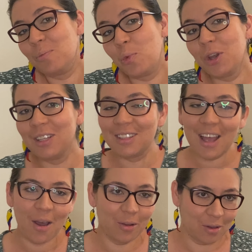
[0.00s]

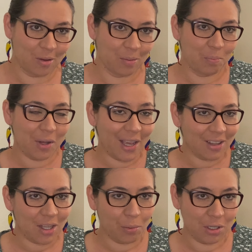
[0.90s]
without
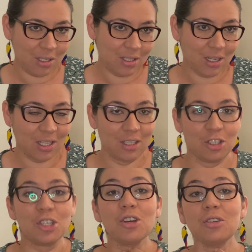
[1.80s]
playing the register key,
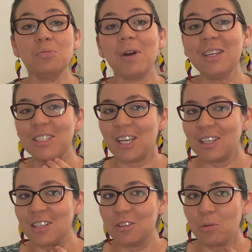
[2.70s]
just by
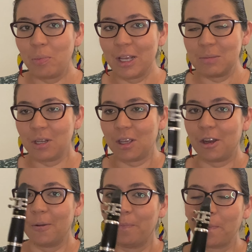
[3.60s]
changing your placement
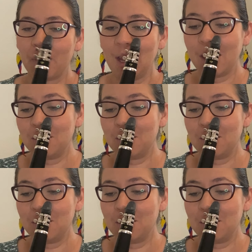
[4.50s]
here, like